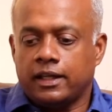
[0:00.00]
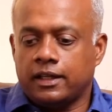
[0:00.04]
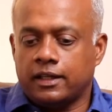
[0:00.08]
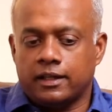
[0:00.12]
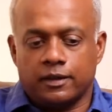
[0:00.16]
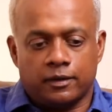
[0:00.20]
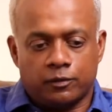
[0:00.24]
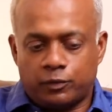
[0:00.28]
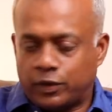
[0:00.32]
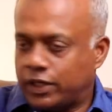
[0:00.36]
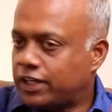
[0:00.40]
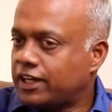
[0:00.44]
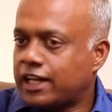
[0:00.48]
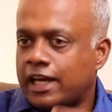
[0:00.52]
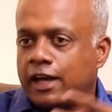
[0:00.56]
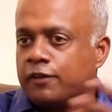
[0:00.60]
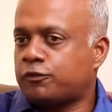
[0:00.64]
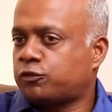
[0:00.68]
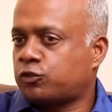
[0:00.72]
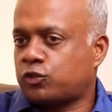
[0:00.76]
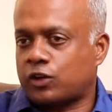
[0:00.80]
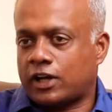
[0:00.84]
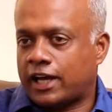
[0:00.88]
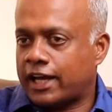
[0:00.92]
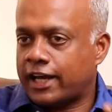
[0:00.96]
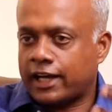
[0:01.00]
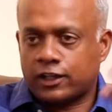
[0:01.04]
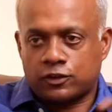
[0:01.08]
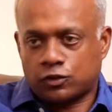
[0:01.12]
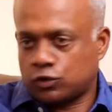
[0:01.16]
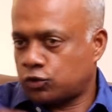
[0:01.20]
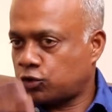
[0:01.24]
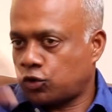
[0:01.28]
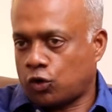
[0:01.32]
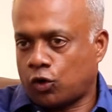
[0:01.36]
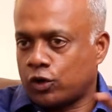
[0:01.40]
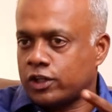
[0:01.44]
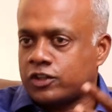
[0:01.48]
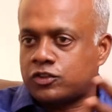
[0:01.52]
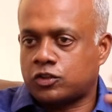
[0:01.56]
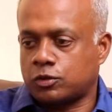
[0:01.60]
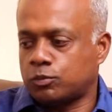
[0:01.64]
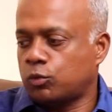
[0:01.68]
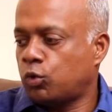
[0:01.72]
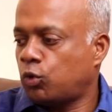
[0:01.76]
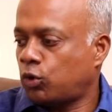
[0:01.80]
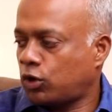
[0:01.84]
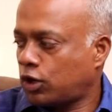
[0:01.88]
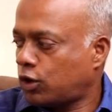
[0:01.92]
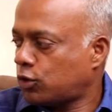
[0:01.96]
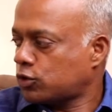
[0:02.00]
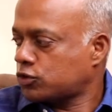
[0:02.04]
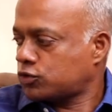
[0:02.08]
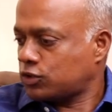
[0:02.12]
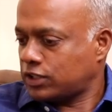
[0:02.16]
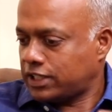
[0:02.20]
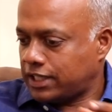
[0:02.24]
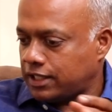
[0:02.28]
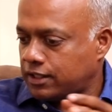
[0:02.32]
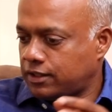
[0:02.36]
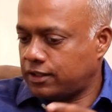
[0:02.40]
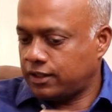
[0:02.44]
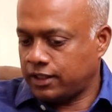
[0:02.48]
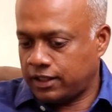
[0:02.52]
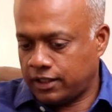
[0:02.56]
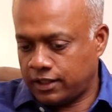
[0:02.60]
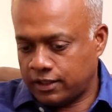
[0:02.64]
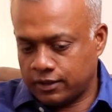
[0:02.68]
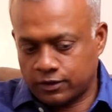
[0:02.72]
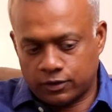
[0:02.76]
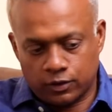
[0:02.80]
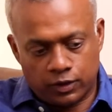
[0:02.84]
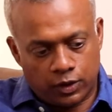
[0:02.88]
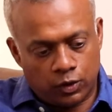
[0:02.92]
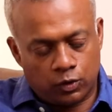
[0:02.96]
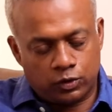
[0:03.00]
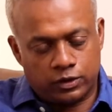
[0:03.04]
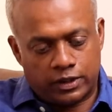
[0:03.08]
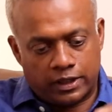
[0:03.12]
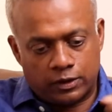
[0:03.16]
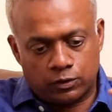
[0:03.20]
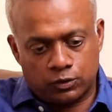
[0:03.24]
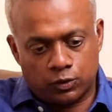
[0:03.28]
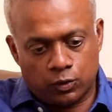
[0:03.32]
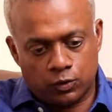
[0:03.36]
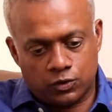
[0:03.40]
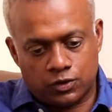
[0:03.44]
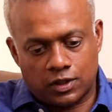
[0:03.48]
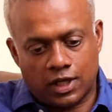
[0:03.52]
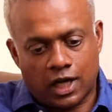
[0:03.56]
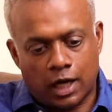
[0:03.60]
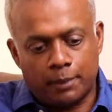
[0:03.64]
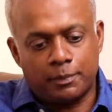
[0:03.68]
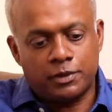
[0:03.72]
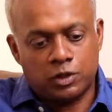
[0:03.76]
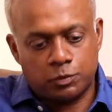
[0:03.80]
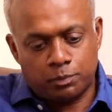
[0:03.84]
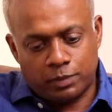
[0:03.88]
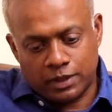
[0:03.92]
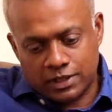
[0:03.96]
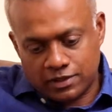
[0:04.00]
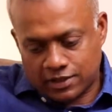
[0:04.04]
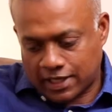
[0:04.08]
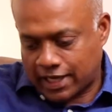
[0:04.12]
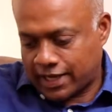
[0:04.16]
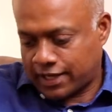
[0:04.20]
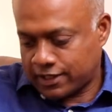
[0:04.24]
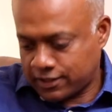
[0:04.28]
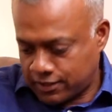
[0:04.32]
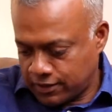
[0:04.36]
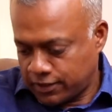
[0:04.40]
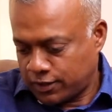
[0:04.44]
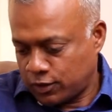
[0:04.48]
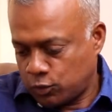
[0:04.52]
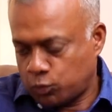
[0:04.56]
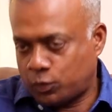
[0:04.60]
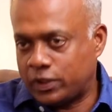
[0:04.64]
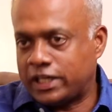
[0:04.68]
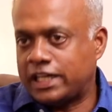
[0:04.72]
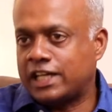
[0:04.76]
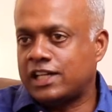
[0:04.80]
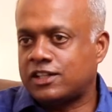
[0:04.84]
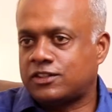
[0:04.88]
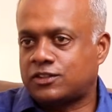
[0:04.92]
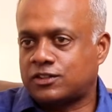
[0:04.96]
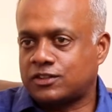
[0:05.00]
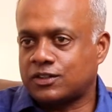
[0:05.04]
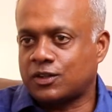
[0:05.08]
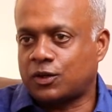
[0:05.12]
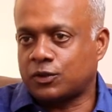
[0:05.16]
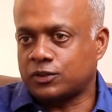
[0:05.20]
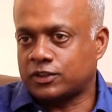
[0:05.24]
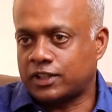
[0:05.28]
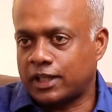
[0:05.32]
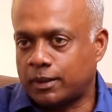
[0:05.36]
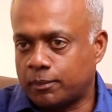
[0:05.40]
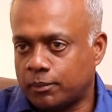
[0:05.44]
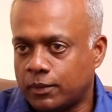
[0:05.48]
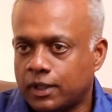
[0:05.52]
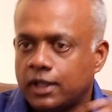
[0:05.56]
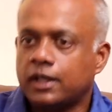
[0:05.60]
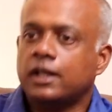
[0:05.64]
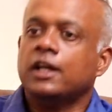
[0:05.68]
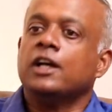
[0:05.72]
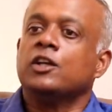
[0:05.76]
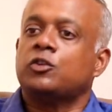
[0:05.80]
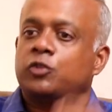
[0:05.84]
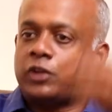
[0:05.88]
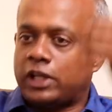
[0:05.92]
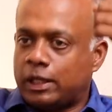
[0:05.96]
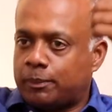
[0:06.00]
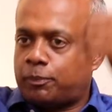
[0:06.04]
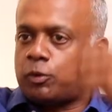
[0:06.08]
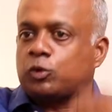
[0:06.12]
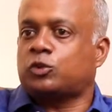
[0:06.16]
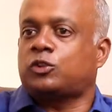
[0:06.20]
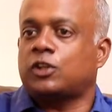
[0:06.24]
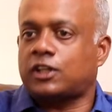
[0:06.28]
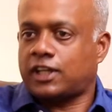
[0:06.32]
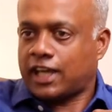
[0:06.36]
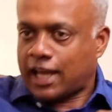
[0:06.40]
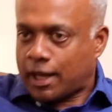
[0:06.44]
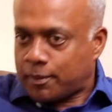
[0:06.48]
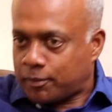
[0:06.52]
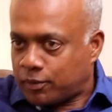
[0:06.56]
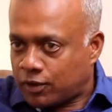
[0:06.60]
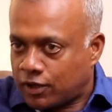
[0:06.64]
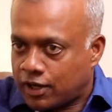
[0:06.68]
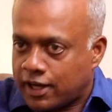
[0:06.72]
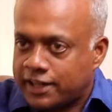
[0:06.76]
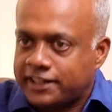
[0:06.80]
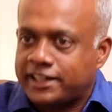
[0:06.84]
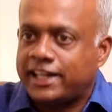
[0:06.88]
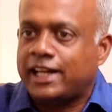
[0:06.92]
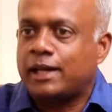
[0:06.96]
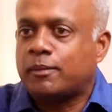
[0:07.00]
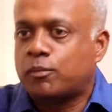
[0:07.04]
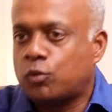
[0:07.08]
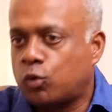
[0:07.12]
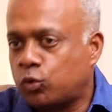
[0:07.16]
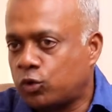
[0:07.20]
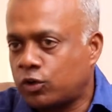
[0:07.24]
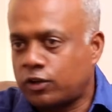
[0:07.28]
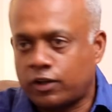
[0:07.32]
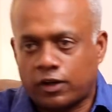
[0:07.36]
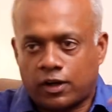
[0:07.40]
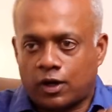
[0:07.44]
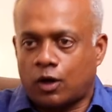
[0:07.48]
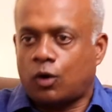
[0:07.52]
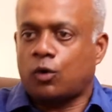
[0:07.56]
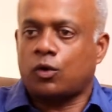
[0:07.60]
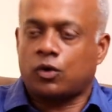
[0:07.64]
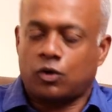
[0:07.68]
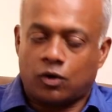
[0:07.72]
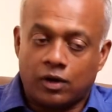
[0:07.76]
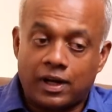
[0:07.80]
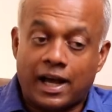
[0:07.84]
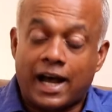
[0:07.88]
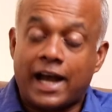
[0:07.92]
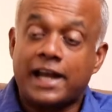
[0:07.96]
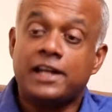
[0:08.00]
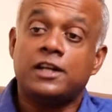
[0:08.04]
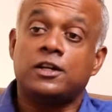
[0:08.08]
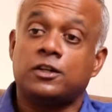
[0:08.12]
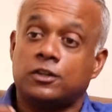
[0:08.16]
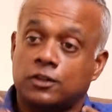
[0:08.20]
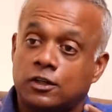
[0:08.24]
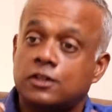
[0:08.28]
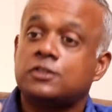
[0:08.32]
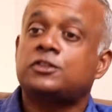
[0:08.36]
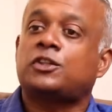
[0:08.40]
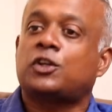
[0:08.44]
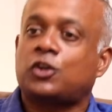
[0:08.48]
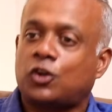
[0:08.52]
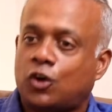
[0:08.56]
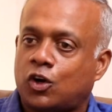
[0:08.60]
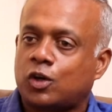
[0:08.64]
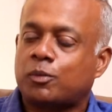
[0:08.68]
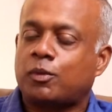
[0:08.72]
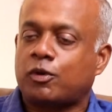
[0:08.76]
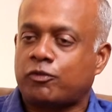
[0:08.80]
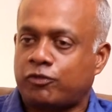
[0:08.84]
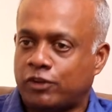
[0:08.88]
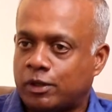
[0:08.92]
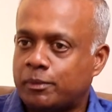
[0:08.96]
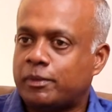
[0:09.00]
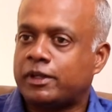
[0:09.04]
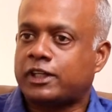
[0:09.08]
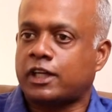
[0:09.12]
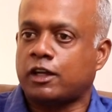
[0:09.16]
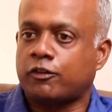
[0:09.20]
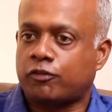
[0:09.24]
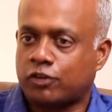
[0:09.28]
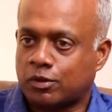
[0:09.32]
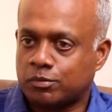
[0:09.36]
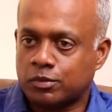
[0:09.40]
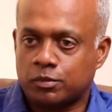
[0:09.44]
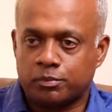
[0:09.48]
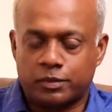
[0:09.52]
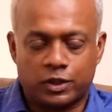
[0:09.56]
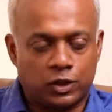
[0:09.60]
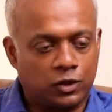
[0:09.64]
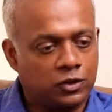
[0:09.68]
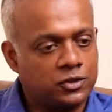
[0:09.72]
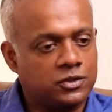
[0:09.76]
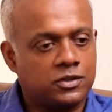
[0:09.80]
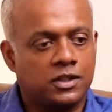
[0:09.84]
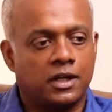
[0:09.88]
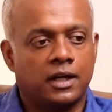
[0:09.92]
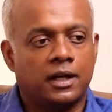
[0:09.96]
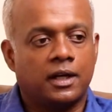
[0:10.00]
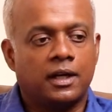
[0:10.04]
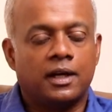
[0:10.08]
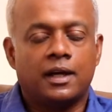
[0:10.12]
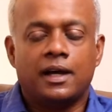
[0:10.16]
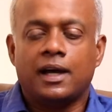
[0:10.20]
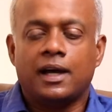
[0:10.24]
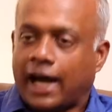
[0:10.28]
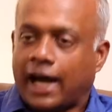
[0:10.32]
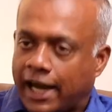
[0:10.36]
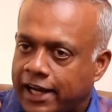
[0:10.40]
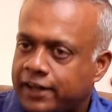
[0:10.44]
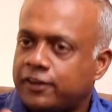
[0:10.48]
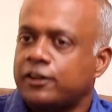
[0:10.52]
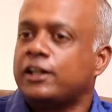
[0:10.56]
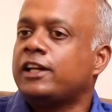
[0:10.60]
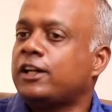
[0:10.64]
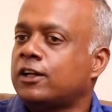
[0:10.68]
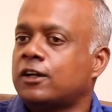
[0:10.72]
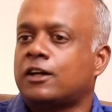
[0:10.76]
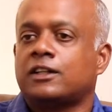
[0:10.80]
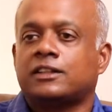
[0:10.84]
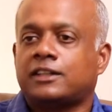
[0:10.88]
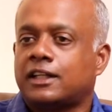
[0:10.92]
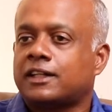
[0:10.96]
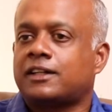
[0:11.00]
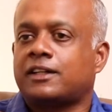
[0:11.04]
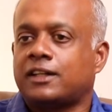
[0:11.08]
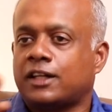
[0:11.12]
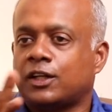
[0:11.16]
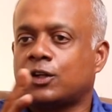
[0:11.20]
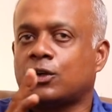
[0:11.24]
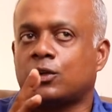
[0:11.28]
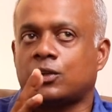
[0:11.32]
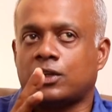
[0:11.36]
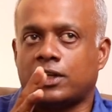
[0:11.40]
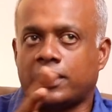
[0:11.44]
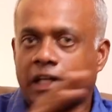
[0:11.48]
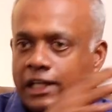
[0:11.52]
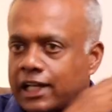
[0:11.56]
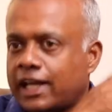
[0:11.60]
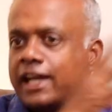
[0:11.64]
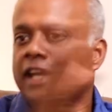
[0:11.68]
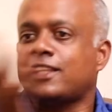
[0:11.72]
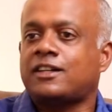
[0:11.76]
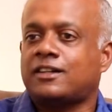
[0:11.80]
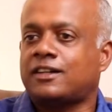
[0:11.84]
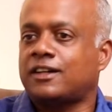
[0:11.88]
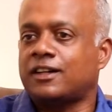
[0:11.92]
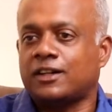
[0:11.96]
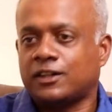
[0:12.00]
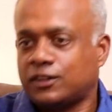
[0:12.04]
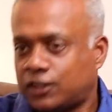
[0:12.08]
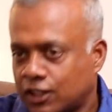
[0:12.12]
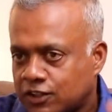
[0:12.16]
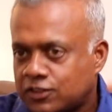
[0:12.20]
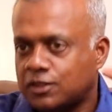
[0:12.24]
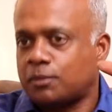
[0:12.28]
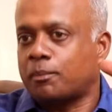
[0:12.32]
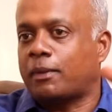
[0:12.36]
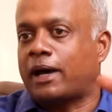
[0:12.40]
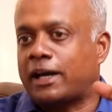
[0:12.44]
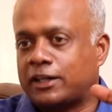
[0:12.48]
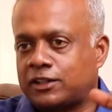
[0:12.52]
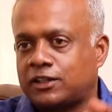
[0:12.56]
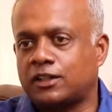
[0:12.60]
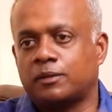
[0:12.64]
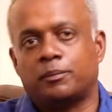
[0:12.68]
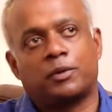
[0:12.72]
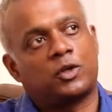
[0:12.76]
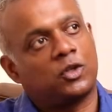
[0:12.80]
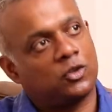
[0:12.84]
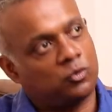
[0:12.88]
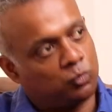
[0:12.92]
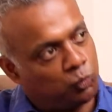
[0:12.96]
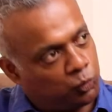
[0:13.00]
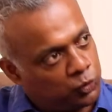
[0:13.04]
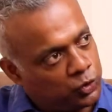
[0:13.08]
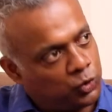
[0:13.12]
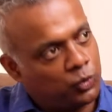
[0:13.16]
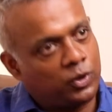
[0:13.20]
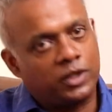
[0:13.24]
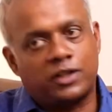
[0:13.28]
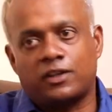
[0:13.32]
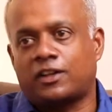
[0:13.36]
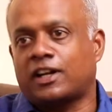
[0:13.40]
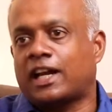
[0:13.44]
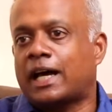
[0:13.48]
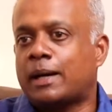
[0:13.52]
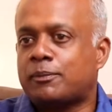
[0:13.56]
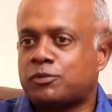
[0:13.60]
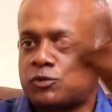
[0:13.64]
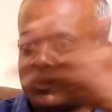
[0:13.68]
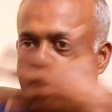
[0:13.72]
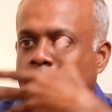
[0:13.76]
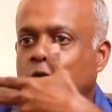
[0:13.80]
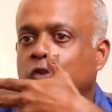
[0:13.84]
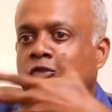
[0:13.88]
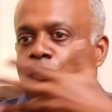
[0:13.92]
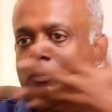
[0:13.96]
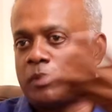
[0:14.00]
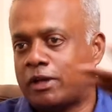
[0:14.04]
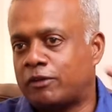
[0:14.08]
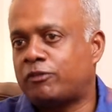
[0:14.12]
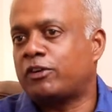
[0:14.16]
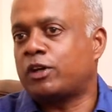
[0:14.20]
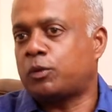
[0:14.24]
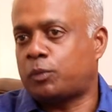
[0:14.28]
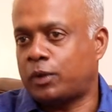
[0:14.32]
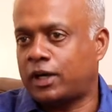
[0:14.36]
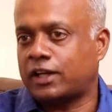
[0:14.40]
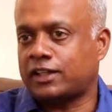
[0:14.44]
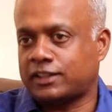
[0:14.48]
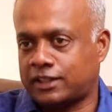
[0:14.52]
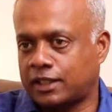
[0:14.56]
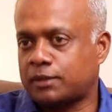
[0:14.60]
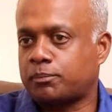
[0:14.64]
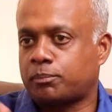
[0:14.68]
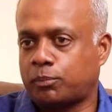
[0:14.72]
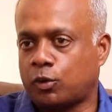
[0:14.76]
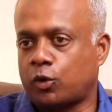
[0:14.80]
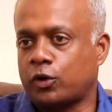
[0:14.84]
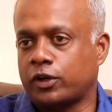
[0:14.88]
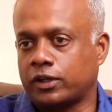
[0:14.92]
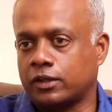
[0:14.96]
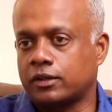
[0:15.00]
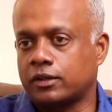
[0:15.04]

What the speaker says: Yeah, we didn't have tracks or trolleys to move around. So he you know, those garbage bins had little wheels on them. So he'll put the camera and he'll move it around and all. I learned a lot about filmmaking from him because I really learned that, you know, light doesn't matter because you can grab source from everywhere at that point.